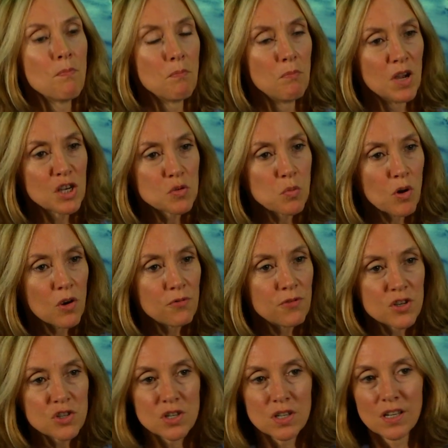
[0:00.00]
much more
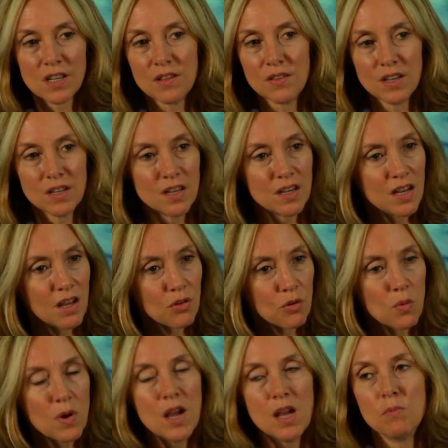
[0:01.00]
efficiently than any other
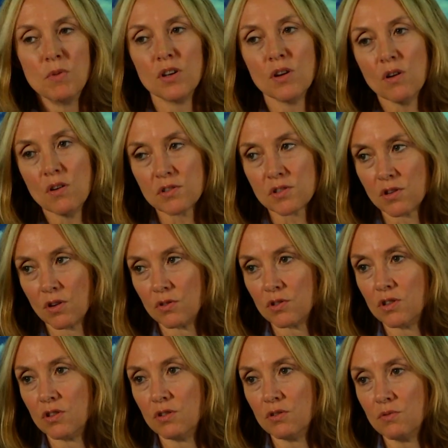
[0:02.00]
way, but also
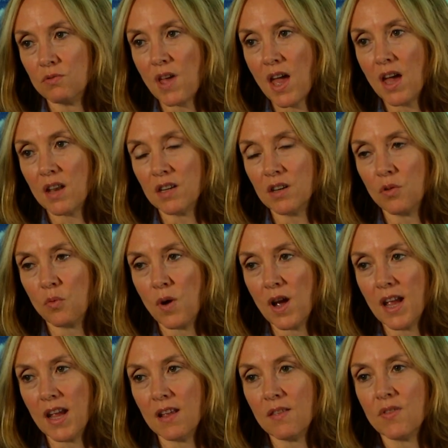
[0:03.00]
to do that in a
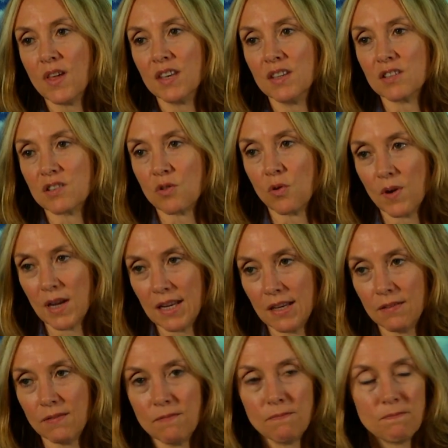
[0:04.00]
way that is green.